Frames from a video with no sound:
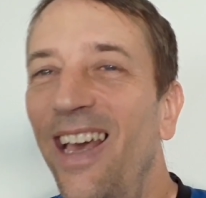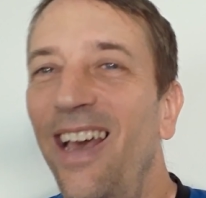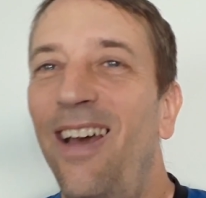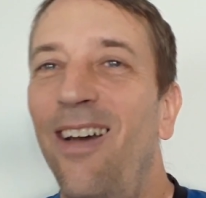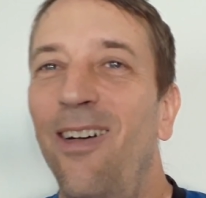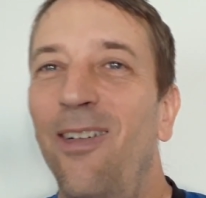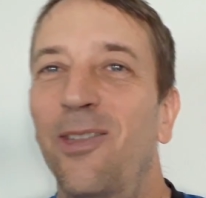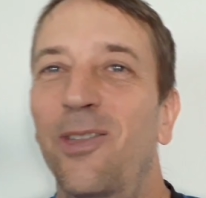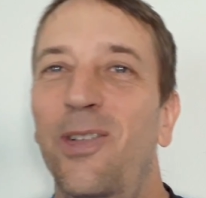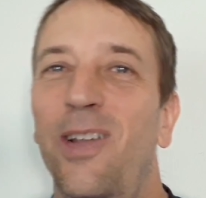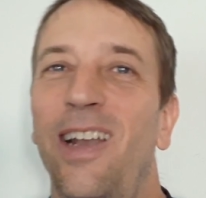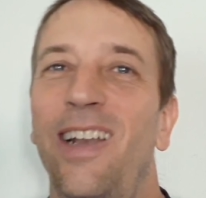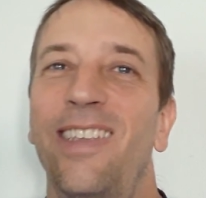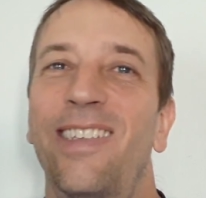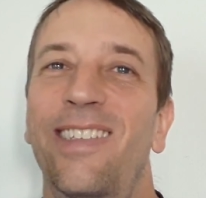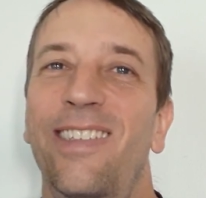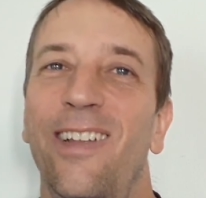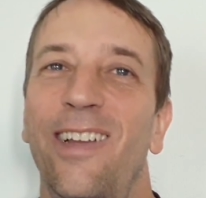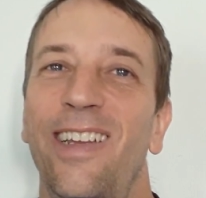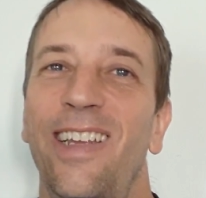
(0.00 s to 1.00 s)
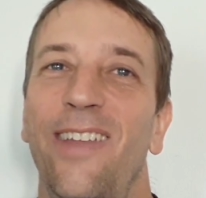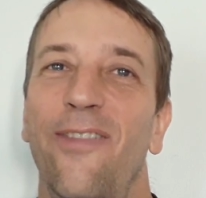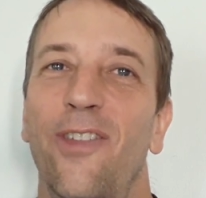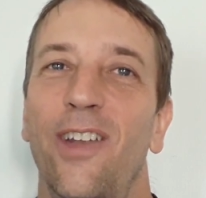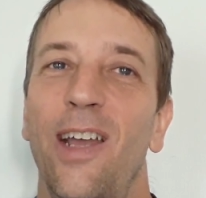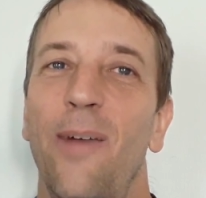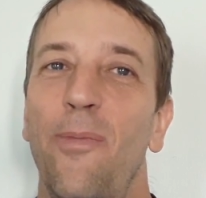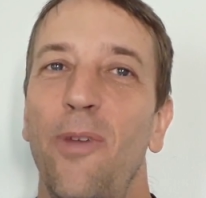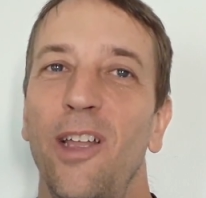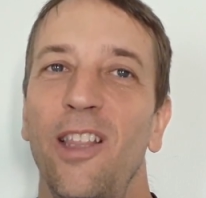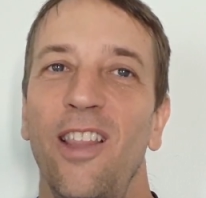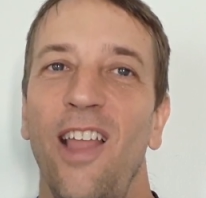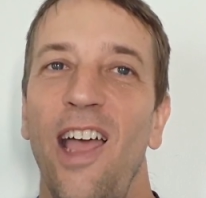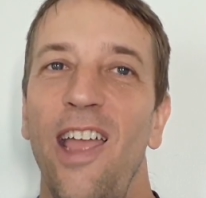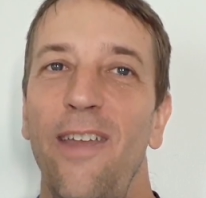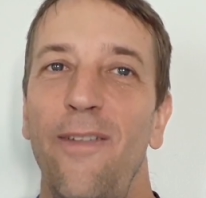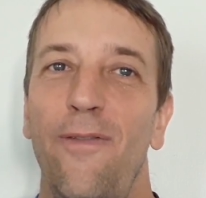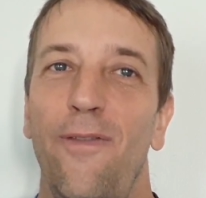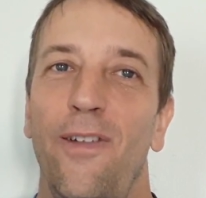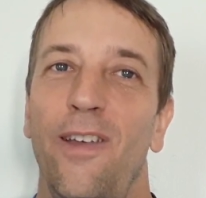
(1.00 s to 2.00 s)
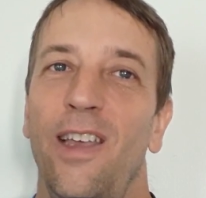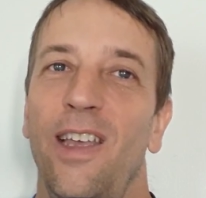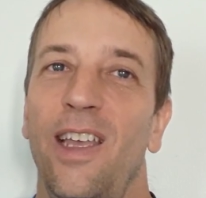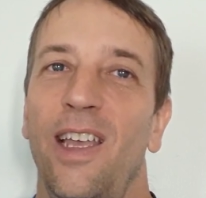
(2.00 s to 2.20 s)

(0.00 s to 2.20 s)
I was ready to start giving up on life.